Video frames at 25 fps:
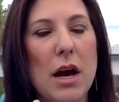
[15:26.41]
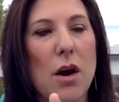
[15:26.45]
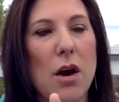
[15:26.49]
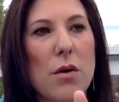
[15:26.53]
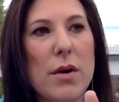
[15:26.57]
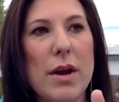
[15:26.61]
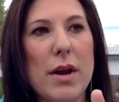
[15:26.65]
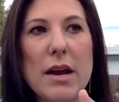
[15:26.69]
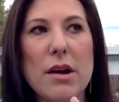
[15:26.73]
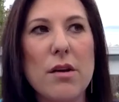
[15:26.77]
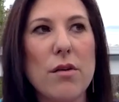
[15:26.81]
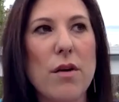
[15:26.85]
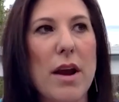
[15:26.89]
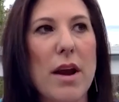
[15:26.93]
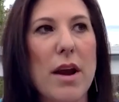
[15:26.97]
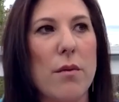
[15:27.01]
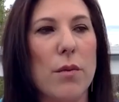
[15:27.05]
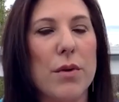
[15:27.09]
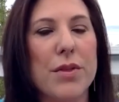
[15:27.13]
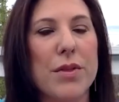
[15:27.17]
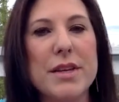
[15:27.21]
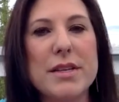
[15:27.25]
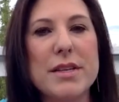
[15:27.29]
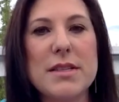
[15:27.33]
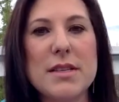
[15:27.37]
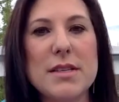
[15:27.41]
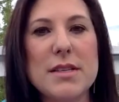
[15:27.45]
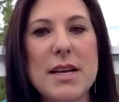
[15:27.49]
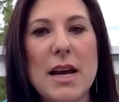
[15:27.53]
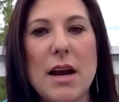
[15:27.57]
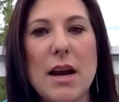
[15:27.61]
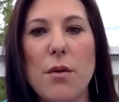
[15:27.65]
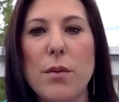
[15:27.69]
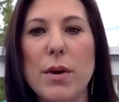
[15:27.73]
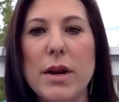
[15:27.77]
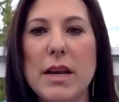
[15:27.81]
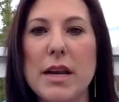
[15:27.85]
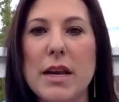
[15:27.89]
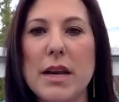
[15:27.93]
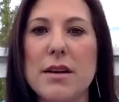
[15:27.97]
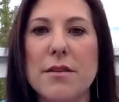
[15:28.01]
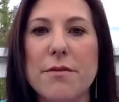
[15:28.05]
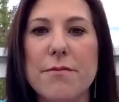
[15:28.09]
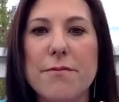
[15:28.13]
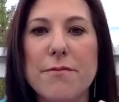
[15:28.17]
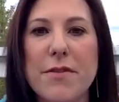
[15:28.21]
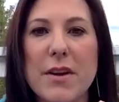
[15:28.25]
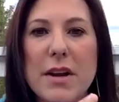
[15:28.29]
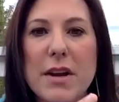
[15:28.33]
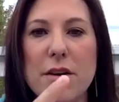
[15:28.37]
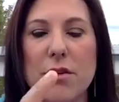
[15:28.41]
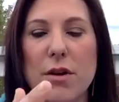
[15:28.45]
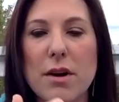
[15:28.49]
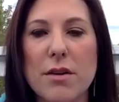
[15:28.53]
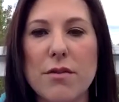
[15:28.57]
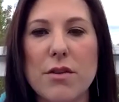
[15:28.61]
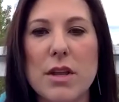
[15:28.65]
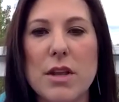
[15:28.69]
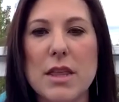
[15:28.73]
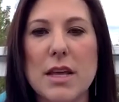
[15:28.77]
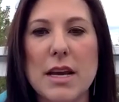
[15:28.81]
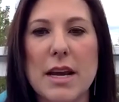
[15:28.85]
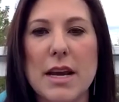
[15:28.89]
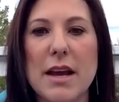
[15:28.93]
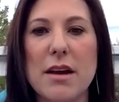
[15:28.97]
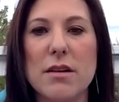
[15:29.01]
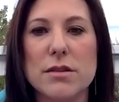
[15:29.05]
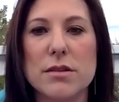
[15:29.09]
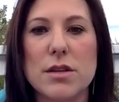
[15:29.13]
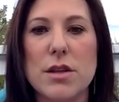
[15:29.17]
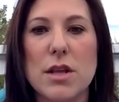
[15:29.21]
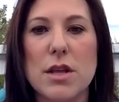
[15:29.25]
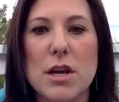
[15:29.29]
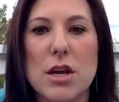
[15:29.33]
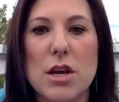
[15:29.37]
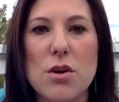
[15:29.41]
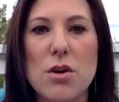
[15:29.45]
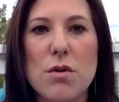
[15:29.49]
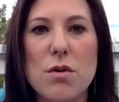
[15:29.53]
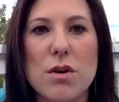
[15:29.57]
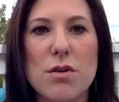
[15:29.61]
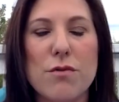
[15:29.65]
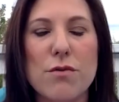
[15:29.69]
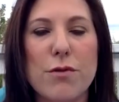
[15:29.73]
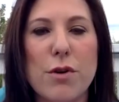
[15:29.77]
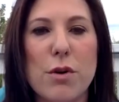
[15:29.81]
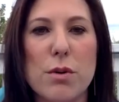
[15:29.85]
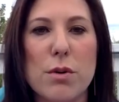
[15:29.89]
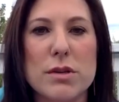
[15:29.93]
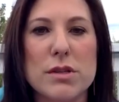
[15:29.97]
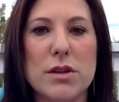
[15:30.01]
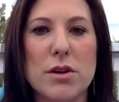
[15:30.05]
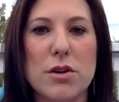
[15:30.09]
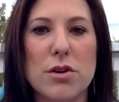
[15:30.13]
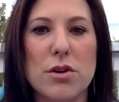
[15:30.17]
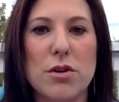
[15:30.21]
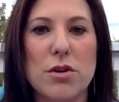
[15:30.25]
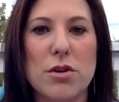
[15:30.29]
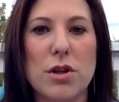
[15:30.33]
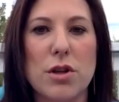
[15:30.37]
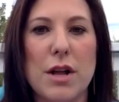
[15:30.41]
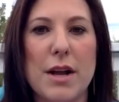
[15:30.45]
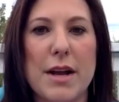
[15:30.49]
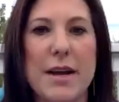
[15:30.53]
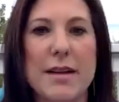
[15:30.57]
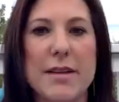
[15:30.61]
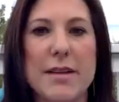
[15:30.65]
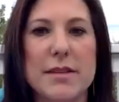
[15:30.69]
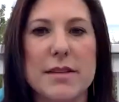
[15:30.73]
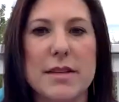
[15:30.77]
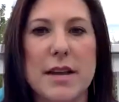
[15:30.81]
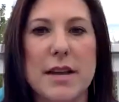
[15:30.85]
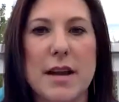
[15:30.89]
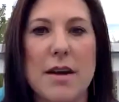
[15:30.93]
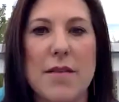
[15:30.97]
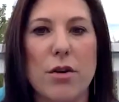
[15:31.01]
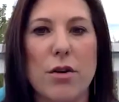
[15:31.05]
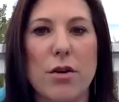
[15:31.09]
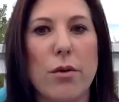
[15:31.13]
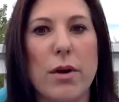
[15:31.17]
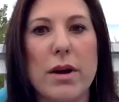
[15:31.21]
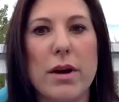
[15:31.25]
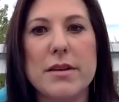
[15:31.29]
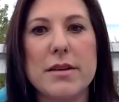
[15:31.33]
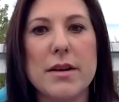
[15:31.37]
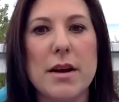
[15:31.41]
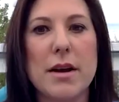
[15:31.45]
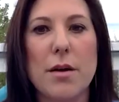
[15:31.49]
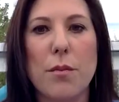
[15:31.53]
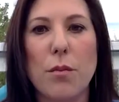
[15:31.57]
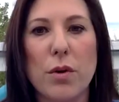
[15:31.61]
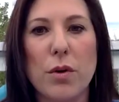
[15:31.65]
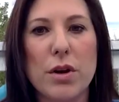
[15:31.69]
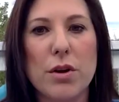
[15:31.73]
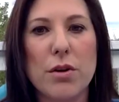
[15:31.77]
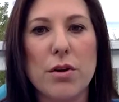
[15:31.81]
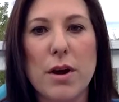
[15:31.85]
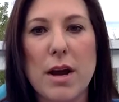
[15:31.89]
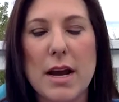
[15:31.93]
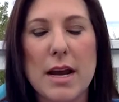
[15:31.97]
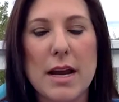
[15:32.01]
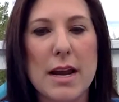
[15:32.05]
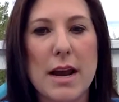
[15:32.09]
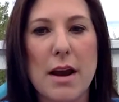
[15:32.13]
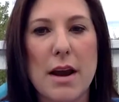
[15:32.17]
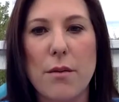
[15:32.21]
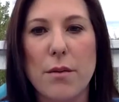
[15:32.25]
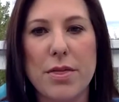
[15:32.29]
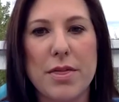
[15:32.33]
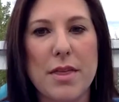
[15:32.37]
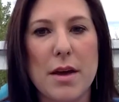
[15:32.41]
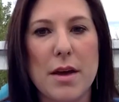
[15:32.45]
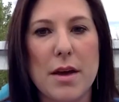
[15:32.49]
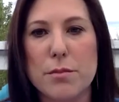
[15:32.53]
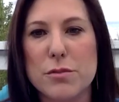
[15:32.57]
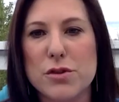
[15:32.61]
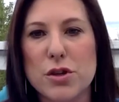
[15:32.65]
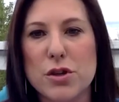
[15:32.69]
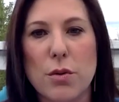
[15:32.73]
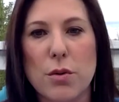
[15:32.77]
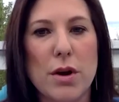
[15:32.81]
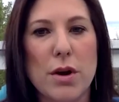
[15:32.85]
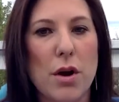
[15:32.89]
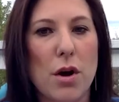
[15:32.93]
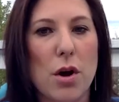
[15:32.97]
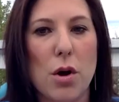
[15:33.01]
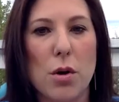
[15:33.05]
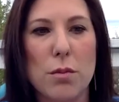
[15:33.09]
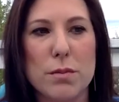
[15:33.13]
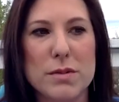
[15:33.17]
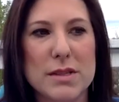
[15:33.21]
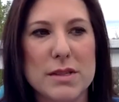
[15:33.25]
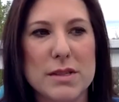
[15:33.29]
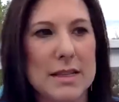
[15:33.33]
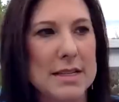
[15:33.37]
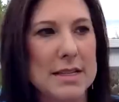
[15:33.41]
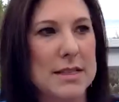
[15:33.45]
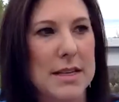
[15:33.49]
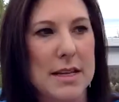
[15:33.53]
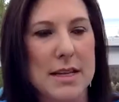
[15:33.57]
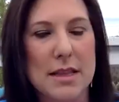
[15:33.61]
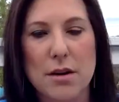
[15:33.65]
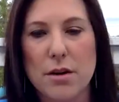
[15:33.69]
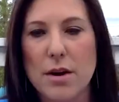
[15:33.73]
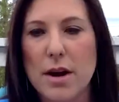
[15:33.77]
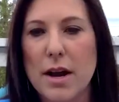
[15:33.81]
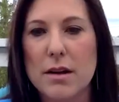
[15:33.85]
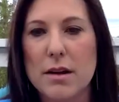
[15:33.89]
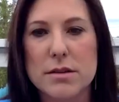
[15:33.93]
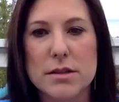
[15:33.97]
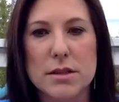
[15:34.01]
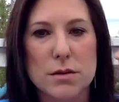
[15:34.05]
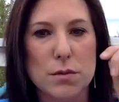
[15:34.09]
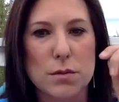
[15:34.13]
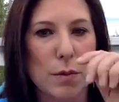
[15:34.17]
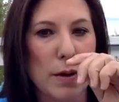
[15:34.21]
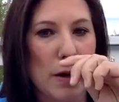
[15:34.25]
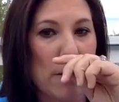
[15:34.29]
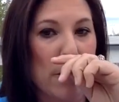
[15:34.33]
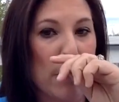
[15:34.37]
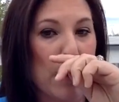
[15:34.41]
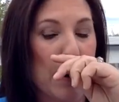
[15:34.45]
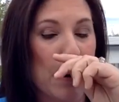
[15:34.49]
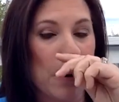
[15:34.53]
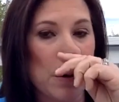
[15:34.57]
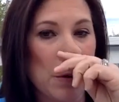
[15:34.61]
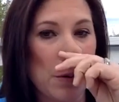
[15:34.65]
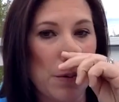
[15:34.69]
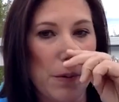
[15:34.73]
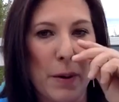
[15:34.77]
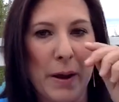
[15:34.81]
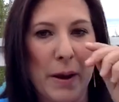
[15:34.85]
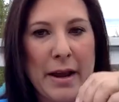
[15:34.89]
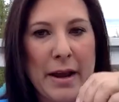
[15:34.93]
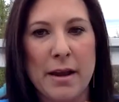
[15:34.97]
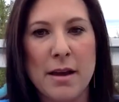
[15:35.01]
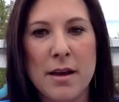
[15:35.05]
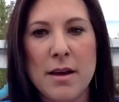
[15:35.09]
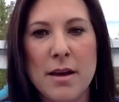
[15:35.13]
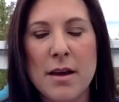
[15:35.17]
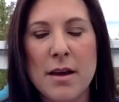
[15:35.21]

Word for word: Okay, great. Well, this is how we need to figure everything out so that you can focus on your clients and have a great time when you're hanging out with them, showing homes, listing their houses, whatever you're doing.